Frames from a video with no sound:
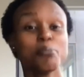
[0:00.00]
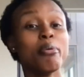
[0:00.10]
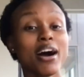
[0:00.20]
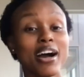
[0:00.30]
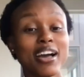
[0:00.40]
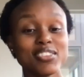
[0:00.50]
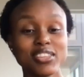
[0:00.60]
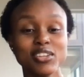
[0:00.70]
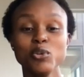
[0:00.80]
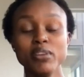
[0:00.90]
but
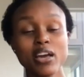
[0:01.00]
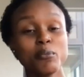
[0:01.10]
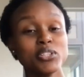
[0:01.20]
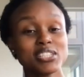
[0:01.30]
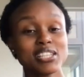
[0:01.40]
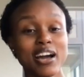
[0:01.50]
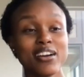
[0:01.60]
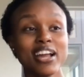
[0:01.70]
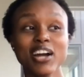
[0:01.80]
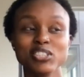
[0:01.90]
the new PM we just
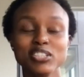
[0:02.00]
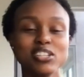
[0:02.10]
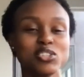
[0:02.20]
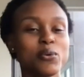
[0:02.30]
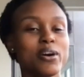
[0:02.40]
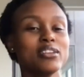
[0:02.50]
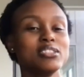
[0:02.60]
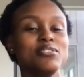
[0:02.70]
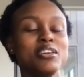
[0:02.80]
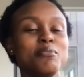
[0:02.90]
hired actually doesn't know what
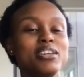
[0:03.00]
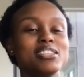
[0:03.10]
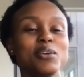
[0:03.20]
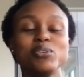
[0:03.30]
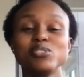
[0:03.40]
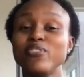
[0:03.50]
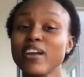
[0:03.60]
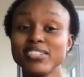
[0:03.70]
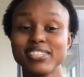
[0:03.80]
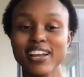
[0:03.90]
LTV means and was
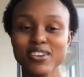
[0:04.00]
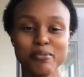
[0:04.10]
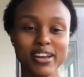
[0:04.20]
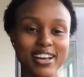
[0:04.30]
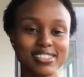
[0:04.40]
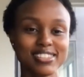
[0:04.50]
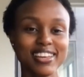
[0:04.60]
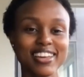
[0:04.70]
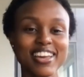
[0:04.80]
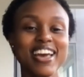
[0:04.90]
very scared about
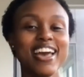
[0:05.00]
asking.